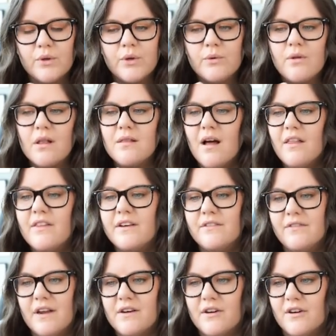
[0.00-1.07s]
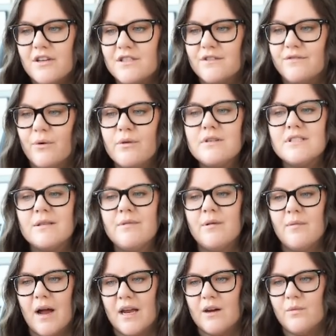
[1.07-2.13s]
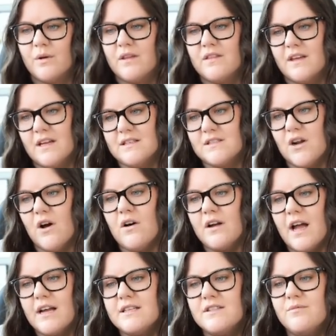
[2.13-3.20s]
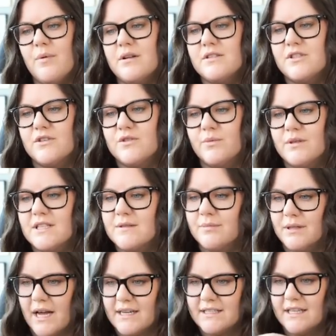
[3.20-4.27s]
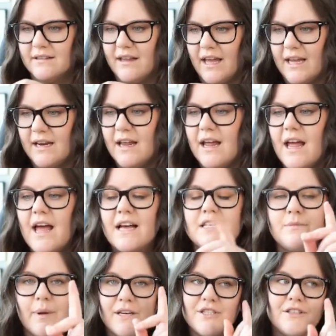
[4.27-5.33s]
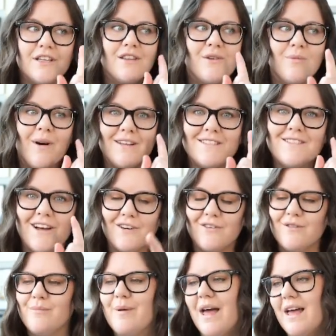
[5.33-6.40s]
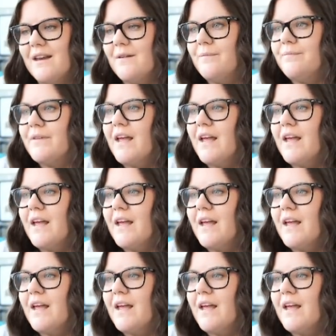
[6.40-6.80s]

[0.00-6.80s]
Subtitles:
Thekulala the Defender is a force to be reckoned with against all kinds of monsters with its blinding light, especially the ones under the bed."